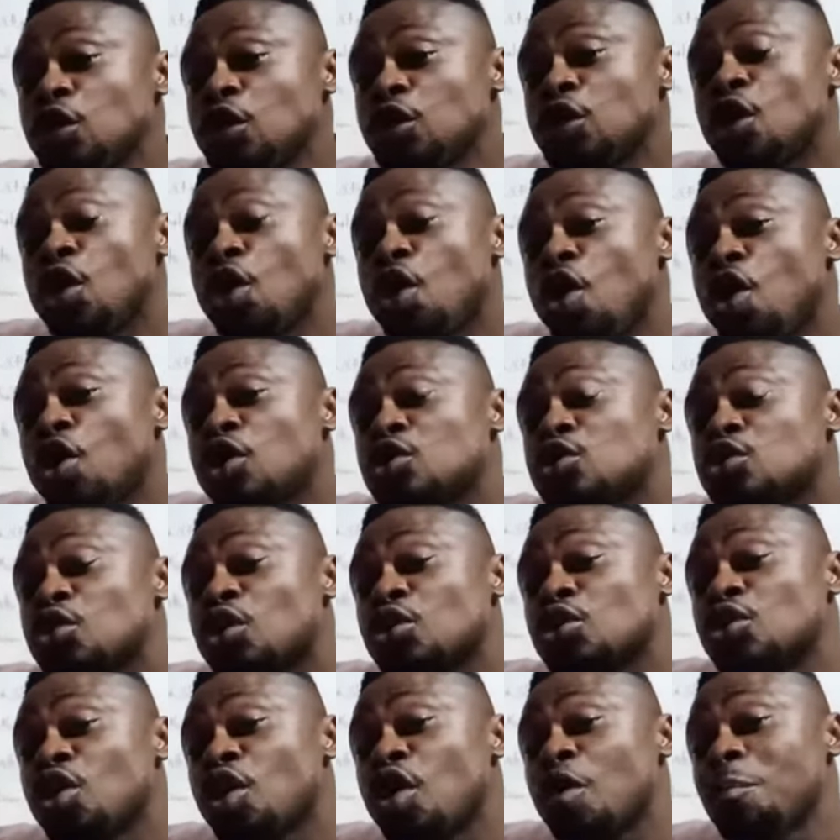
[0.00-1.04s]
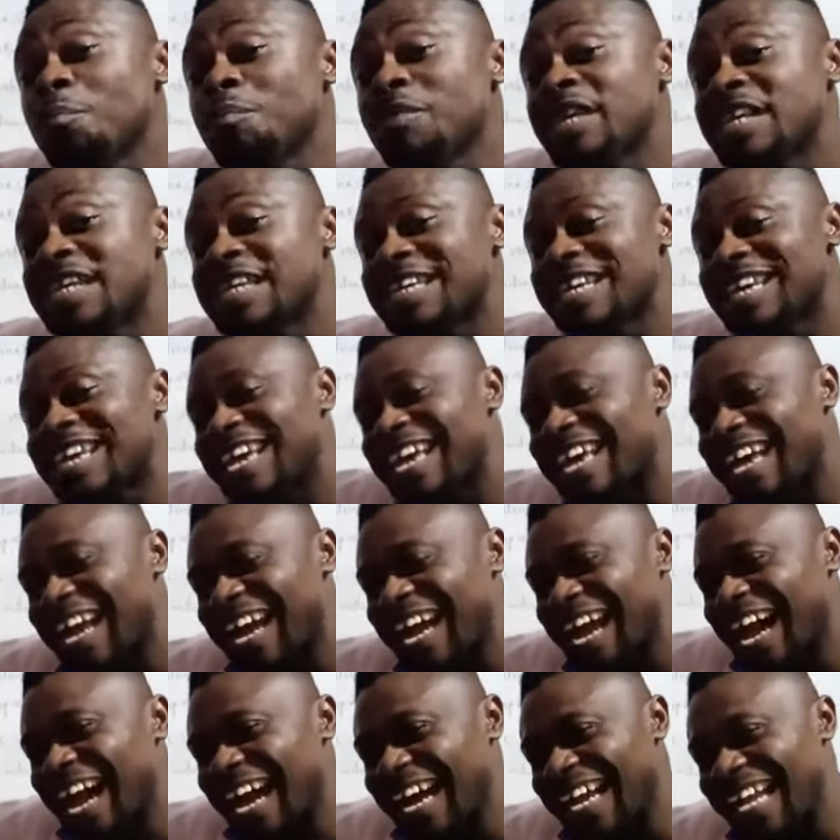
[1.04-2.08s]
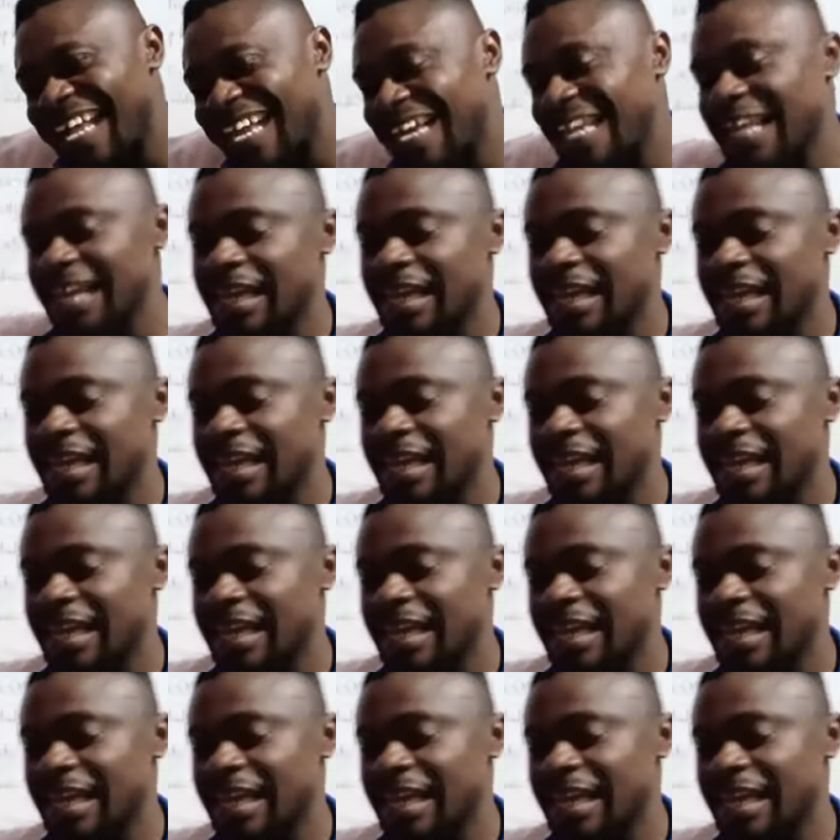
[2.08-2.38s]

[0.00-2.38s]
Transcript: autonomic ganglia.